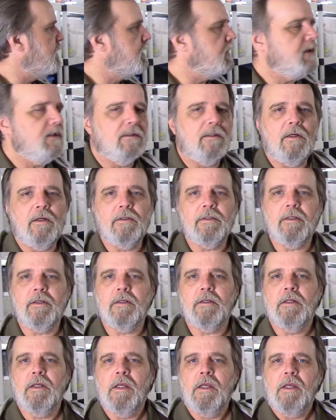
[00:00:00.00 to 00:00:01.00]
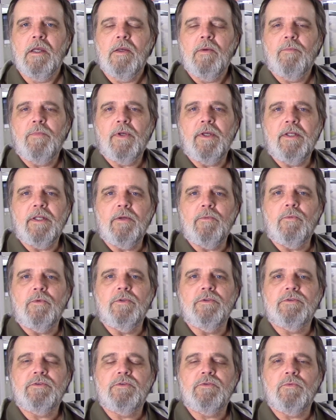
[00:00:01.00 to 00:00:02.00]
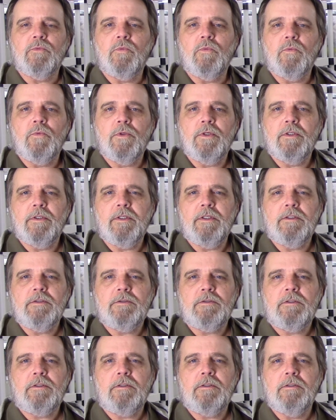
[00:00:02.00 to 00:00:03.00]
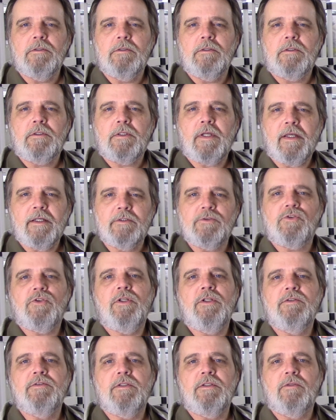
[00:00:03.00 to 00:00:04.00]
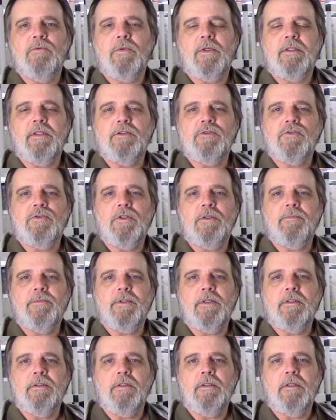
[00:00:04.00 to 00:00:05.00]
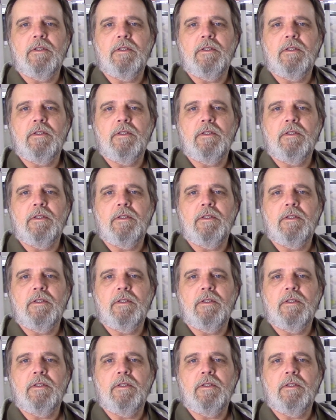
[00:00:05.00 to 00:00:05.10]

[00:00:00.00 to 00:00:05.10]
any longer, but it was really kind of cheesy the way they shipped it.